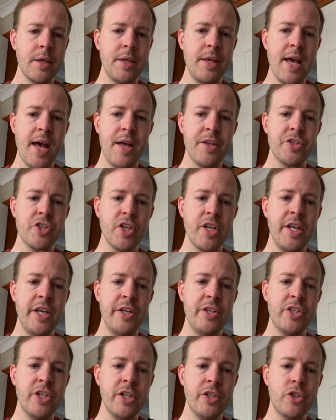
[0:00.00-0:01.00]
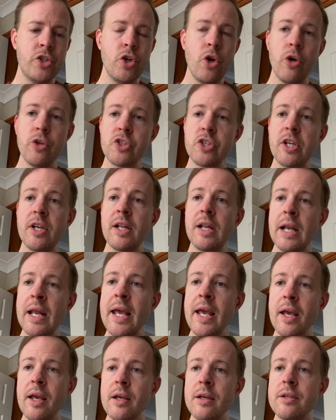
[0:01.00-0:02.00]
yet he did not
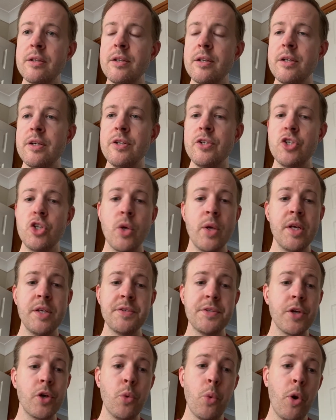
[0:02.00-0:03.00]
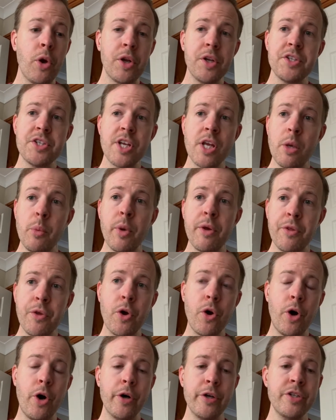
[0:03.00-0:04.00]
cling to his equality with
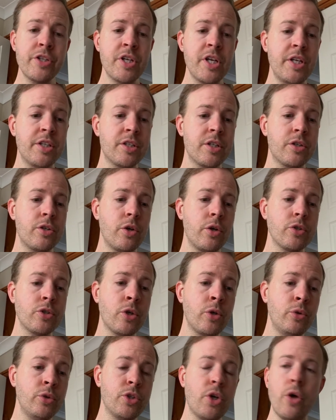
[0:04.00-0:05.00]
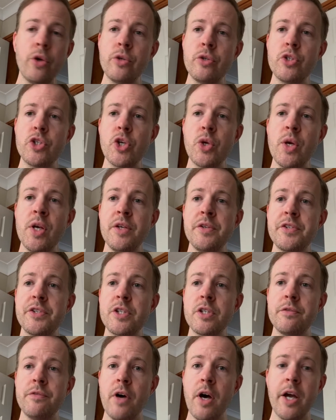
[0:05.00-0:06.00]
God. He did not hold on to his
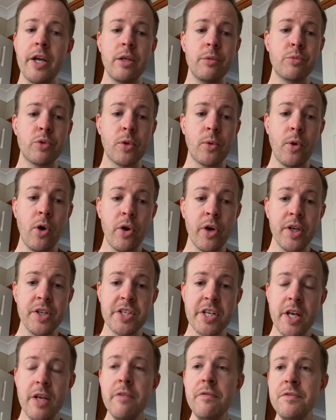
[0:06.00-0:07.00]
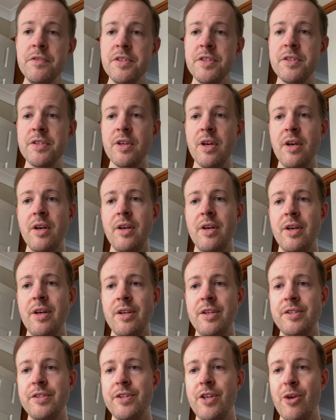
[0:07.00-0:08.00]
divine prerogatives,
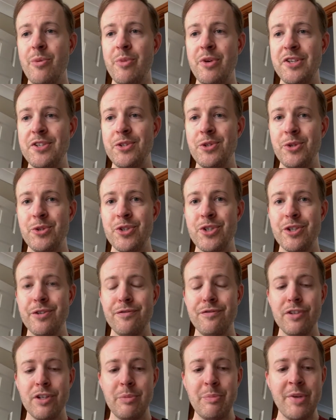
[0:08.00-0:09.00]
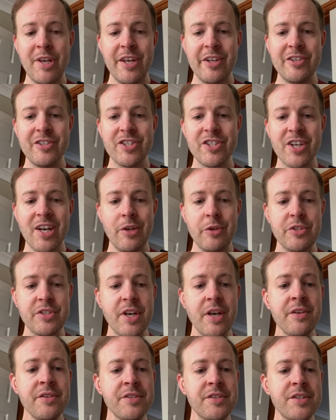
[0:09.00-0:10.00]
as the epistle to the Philippians tells
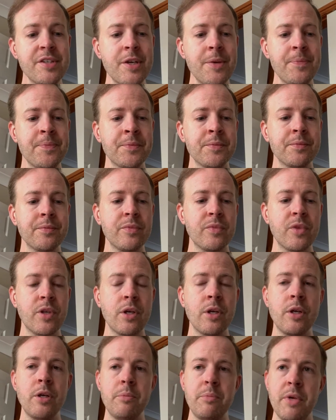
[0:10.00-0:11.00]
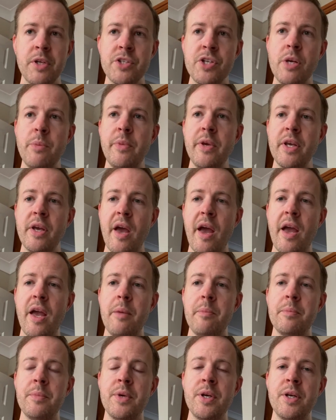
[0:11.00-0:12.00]
us, but he
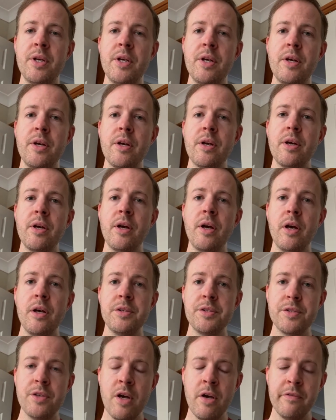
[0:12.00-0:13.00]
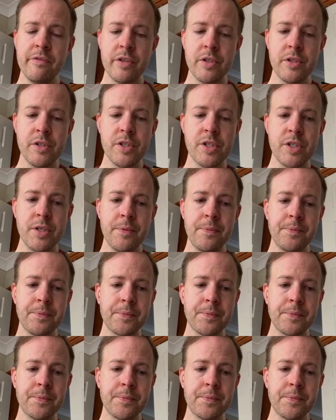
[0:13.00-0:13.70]
became a servant